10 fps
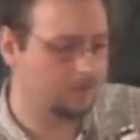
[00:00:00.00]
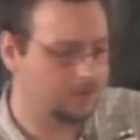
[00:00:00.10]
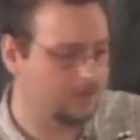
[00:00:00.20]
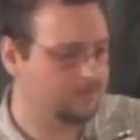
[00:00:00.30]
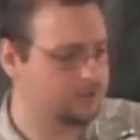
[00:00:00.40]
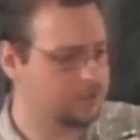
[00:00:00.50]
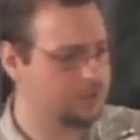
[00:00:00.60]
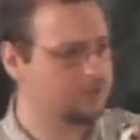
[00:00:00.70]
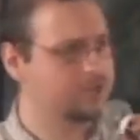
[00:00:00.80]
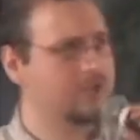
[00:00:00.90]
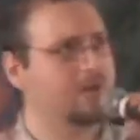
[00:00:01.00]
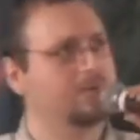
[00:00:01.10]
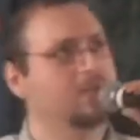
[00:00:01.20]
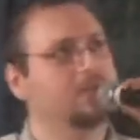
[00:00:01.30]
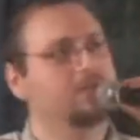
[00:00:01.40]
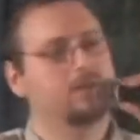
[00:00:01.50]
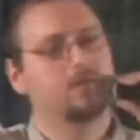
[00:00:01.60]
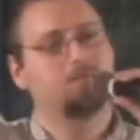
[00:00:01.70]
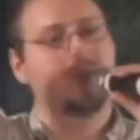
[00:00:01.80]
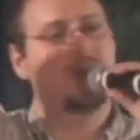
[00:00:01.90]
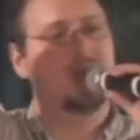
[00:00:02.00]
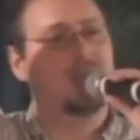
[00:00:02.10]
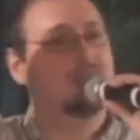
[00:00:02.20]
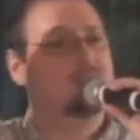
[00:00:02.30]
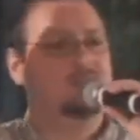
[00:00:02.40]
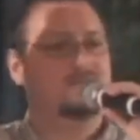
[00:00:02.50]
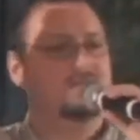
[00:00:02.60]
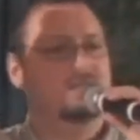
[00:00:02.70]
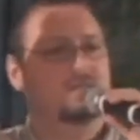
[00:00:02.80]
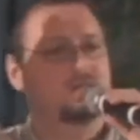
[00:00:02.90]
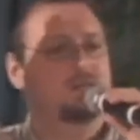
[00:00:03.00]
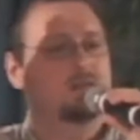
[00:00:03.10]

I would come to church and I would lift up my hands.